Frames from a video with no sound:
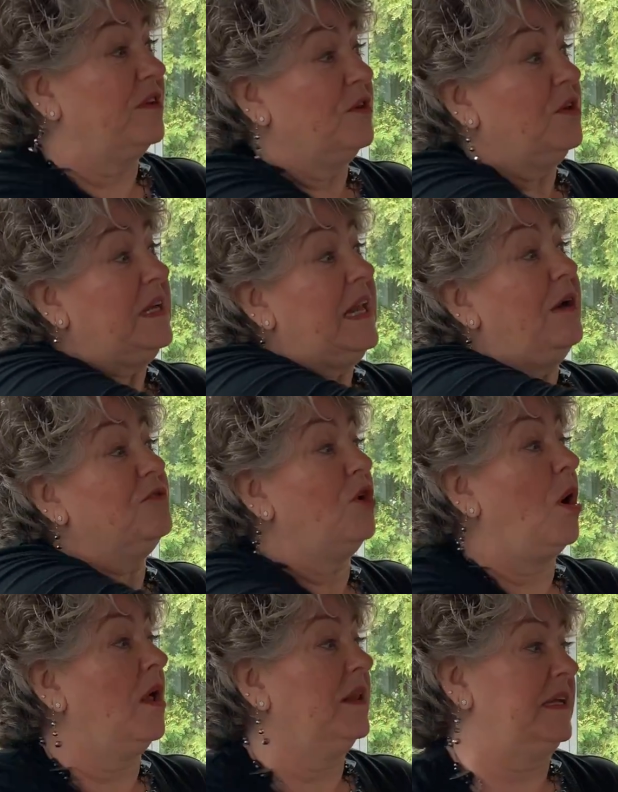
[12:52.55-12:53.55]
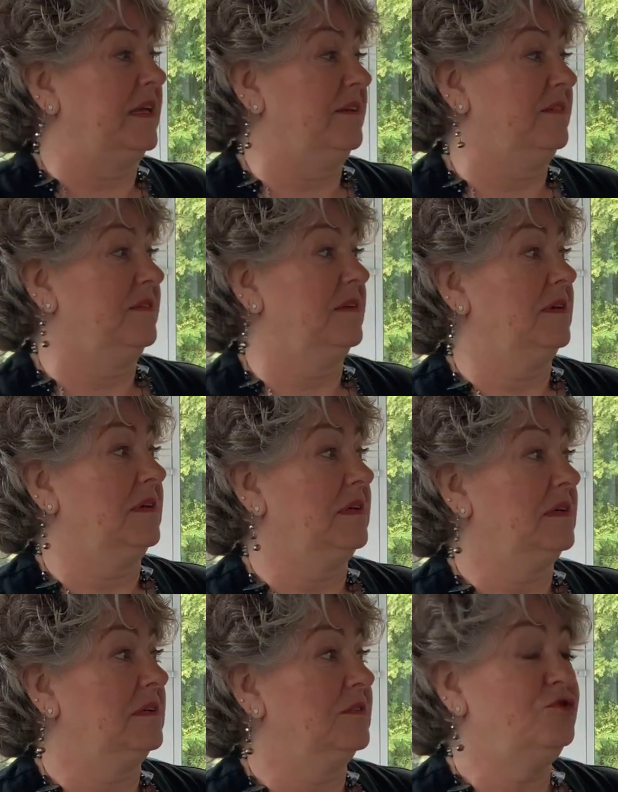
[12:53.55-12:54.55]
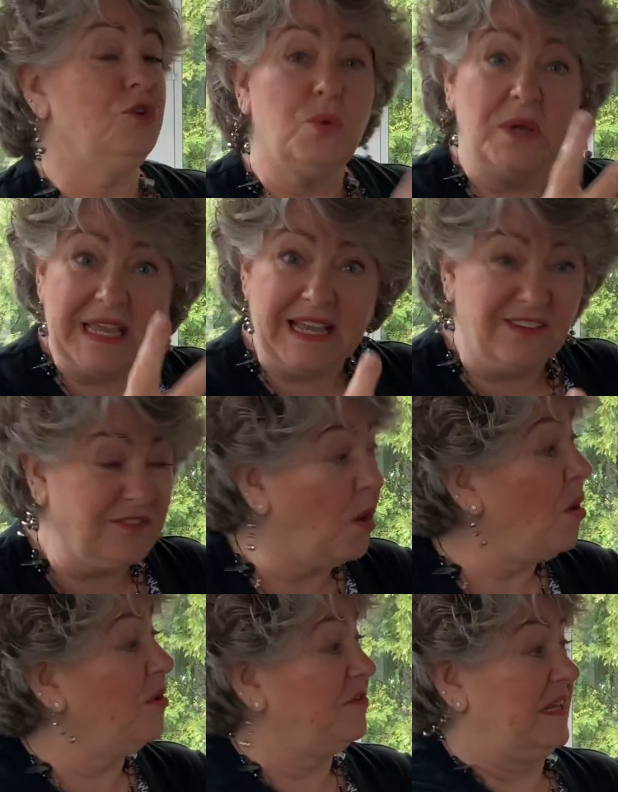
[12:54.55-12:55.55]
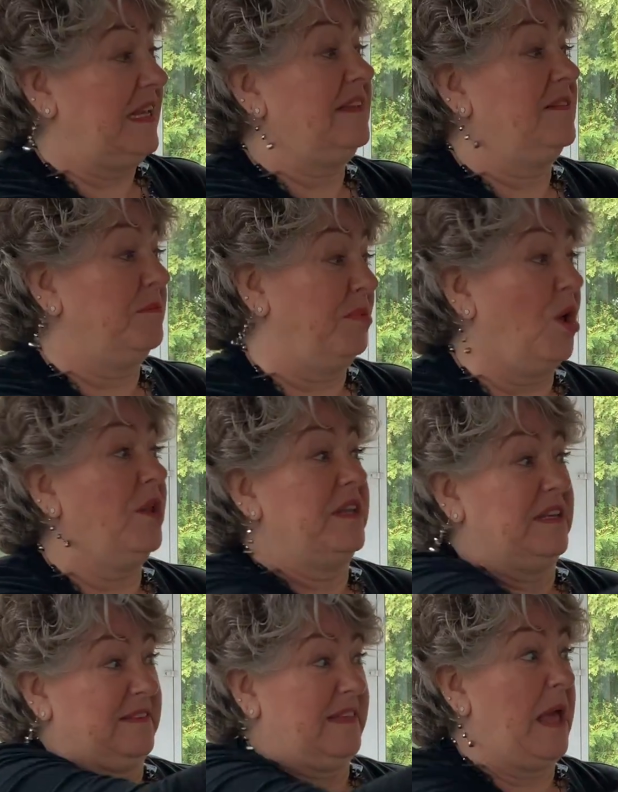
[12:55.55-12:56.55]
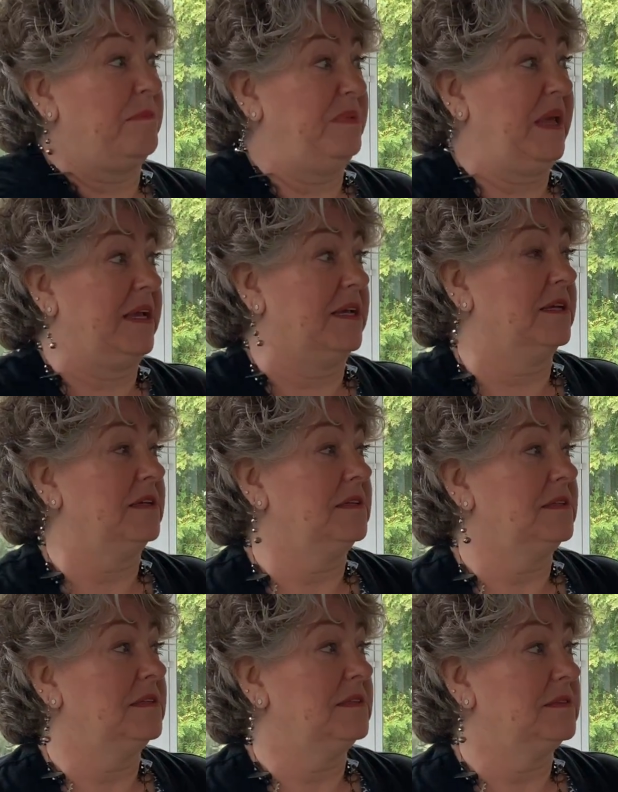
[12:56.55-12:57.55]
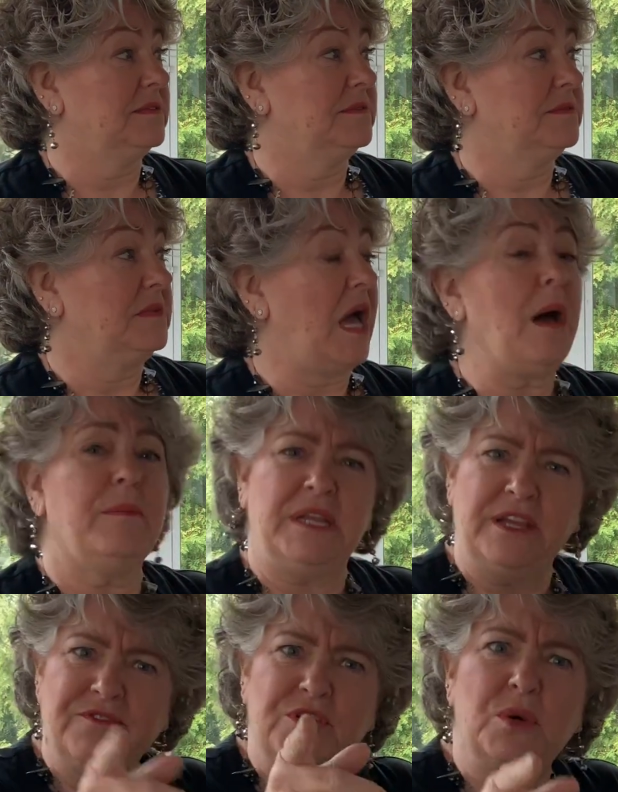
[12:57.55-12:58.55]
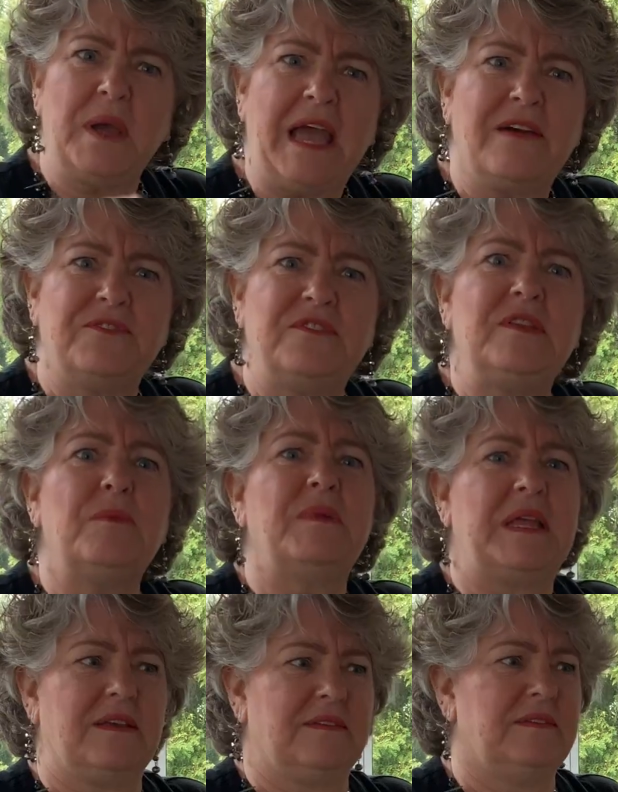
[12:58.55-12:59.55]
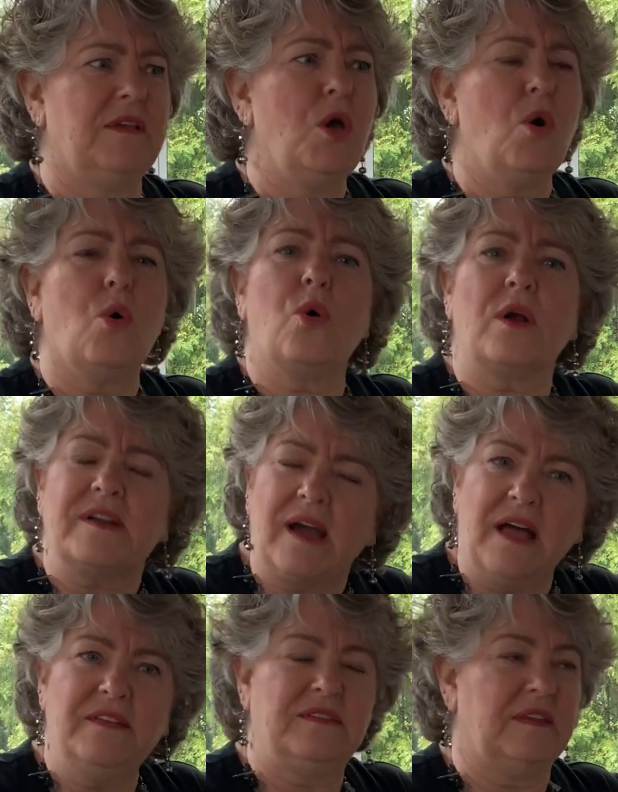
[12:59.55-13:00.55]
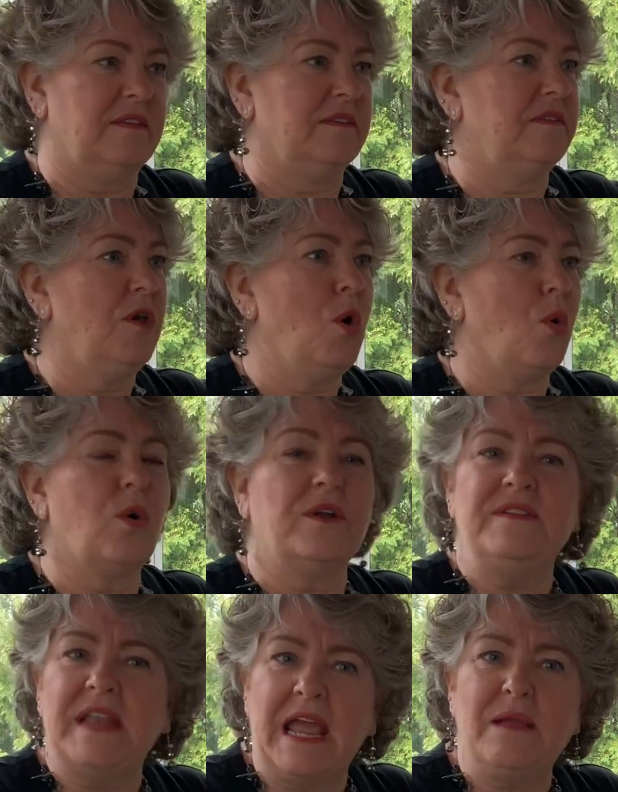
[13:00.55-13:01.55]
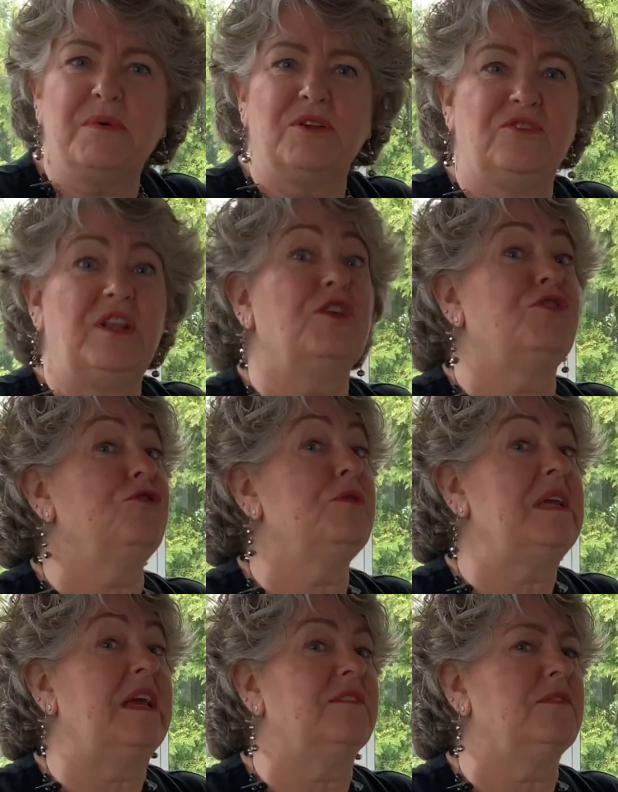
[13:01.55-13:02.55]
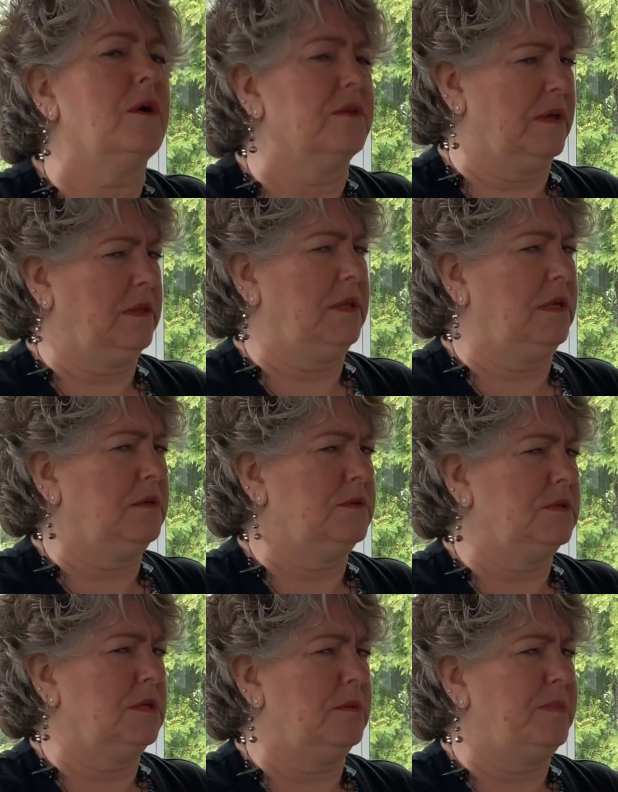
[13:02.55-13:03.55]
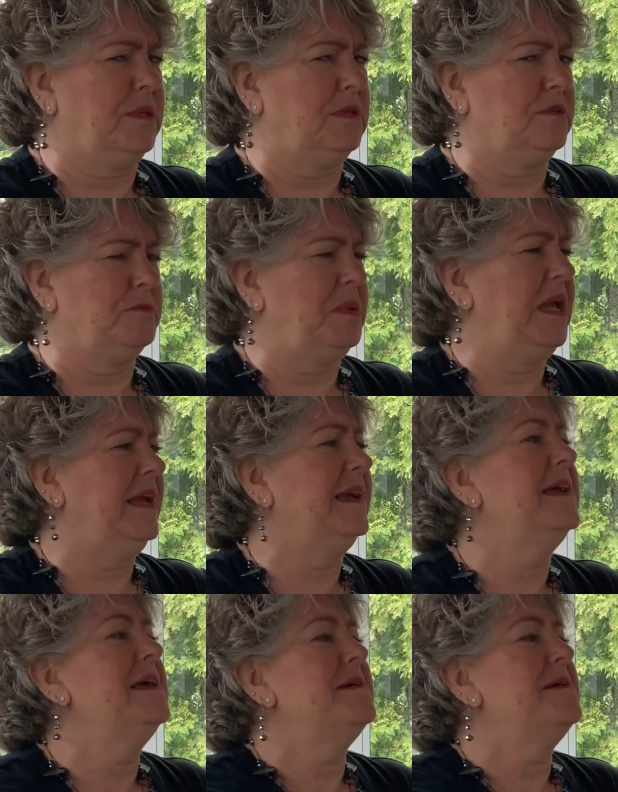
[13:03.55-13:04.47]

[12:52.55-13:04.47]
And look at how tall he is. 2 years old and he's a bull and he's that big. How many of you have siblings or cousins or neighbors that are 2 years old? Aren't they usually about this big?